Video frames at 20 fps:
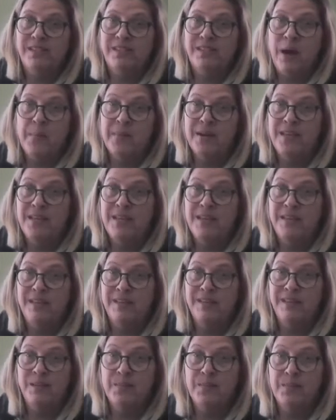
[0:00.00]
how many
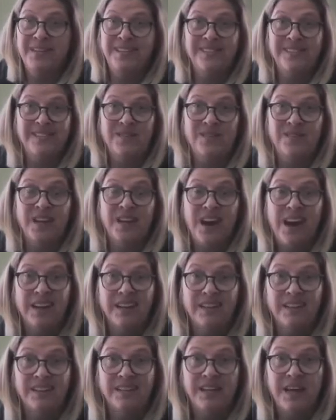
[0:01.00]
complaints they've
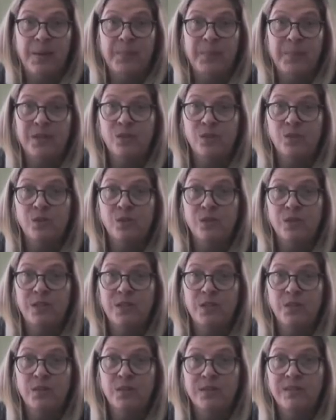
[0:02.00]
gotten. I'm not sure,
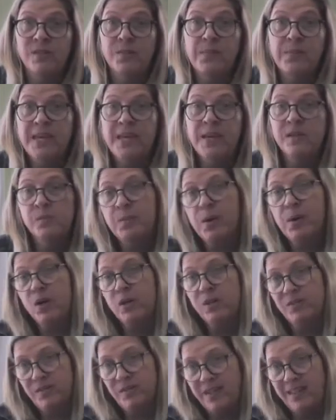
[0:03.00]
to me as
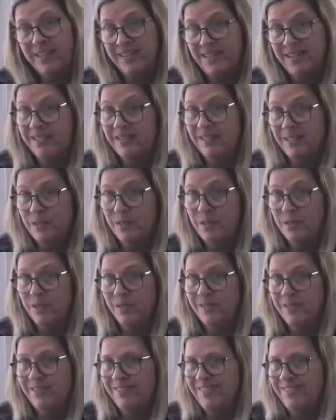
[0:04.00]
part of, I think that's
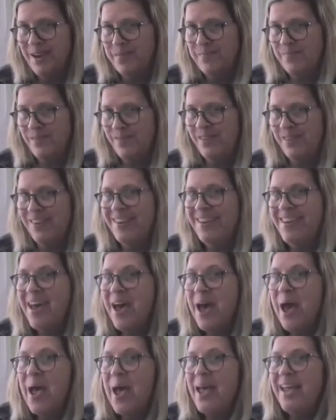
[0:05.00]
Sarah's chapter,
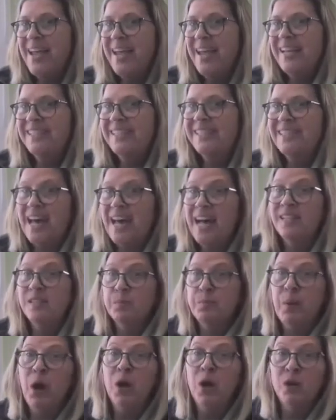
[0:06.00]

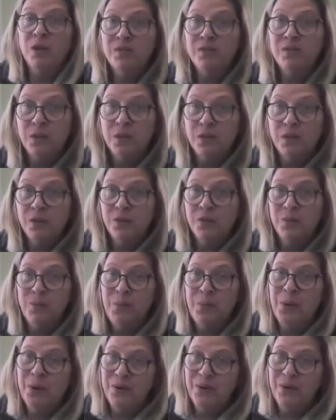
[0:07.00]
that's part of her
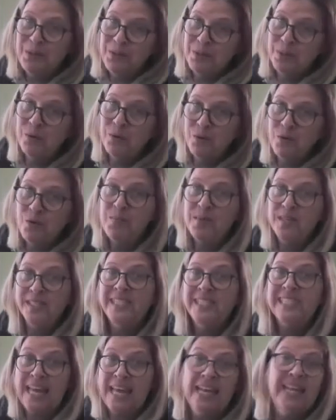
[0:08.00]
work with her group
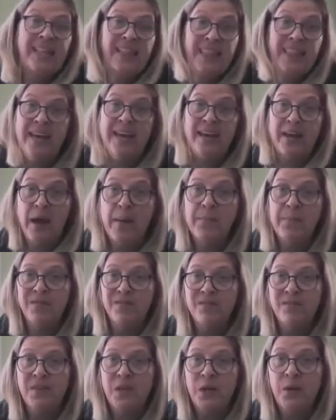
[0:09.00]
is setting that up
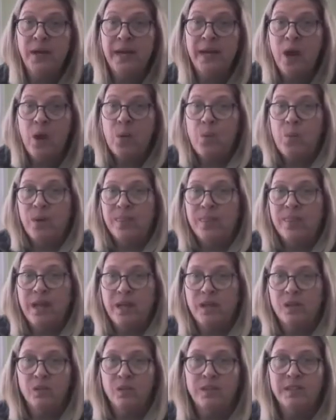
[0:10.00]
and figuring out what
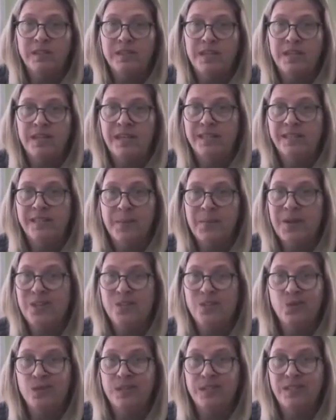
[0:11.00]
that looks like. Cause I'm not
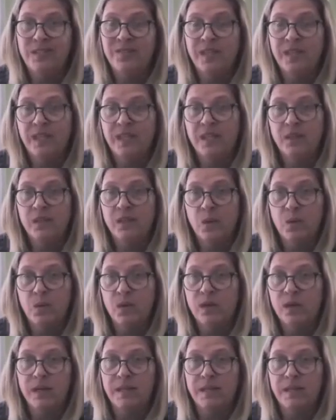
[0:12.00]
sure it's even clear in the
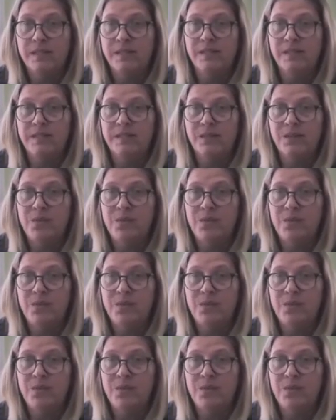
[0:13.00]
ordinance